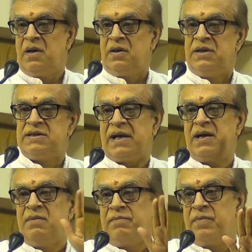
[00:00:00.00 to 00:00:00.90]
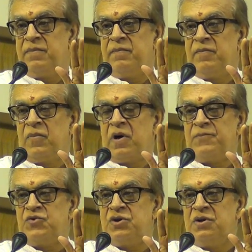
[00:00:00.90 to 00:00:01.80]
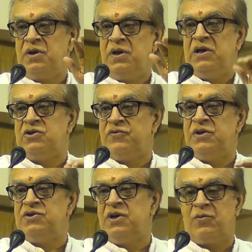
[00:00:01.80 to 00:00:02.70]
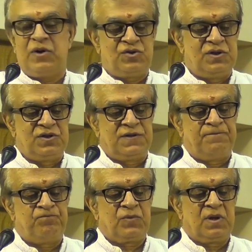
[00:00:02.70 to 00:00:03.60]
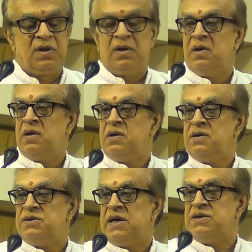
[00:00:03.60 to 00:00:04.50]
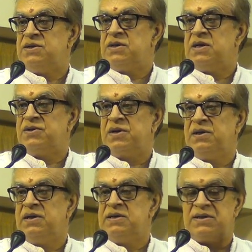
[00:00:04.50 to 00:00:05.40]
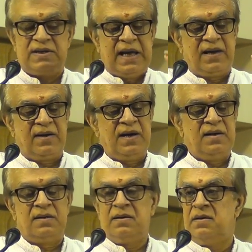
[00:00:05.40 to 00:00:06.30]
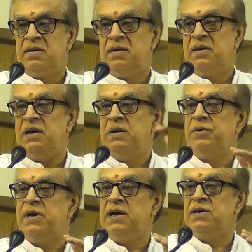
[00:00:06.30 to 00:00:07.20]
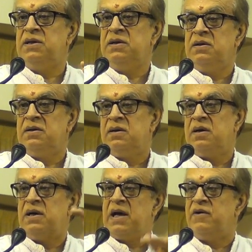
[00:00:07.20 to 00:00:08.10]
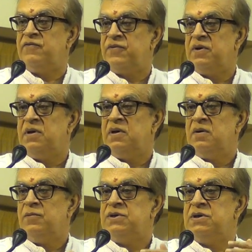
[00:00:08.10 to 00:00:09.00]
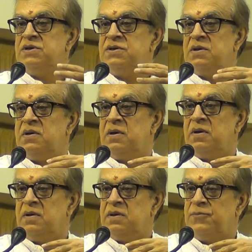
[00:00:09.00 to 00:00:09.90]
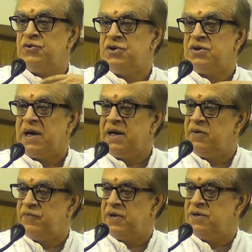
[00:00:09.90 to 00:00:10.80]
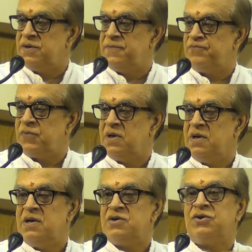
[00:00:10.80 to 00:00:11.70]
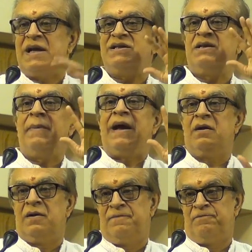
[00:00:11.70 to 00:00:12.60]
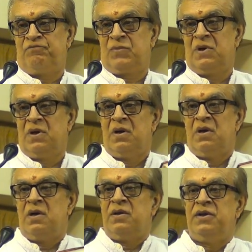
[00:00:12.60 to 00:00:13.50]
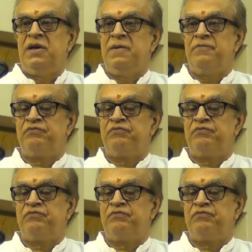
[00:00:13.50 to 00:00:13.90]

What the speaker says: The second option in each of these three questions says Sanskrit is sacred, liberating, alive, which is the position I defend. So that's the battle. It